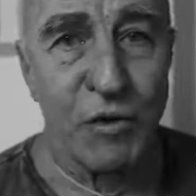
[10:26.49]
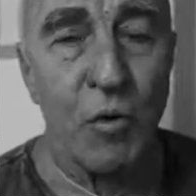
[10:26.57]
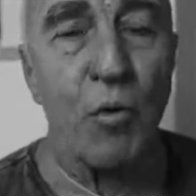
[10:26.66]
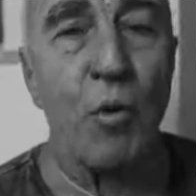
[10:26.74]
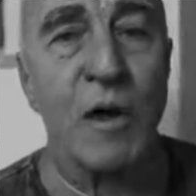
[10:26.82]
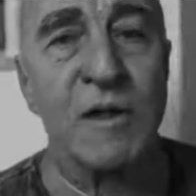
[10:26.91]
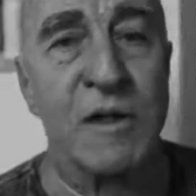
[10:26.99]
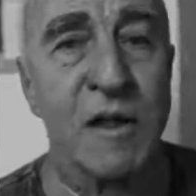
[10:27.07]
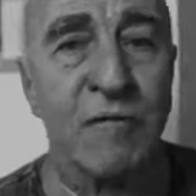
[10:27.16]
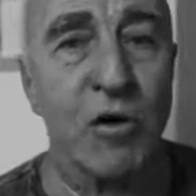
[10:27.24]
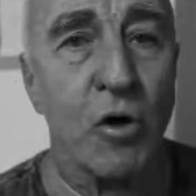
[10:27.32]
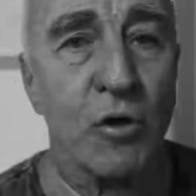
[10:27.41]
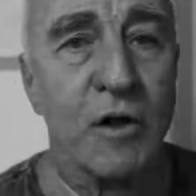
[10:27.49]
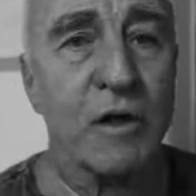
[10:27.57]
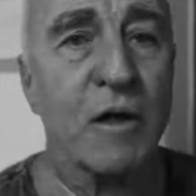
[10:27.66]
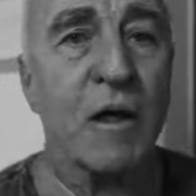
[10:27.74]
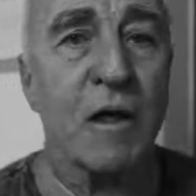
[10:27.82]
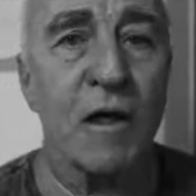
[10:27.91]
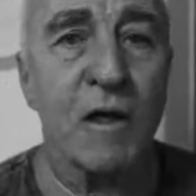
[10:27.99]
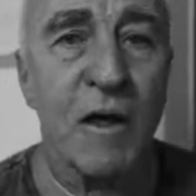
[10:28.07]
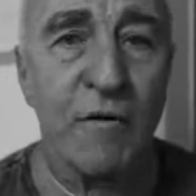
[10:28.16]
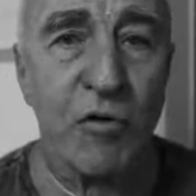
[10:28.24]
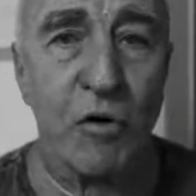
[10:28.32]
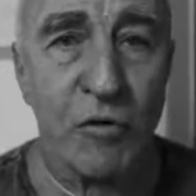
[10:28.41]
Once they've got it,
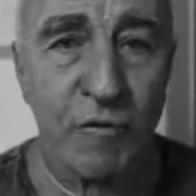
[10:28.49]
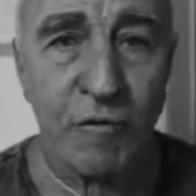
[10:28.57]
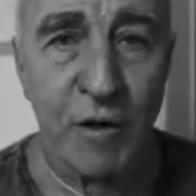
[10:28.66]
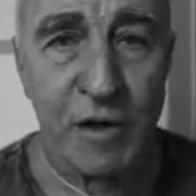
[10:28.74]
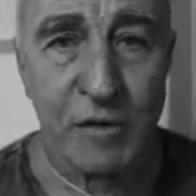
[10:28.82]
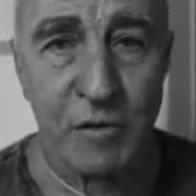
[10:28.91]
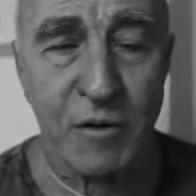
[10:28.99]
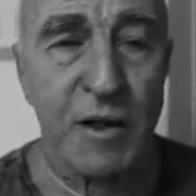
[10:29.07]
they've got the Frenzel.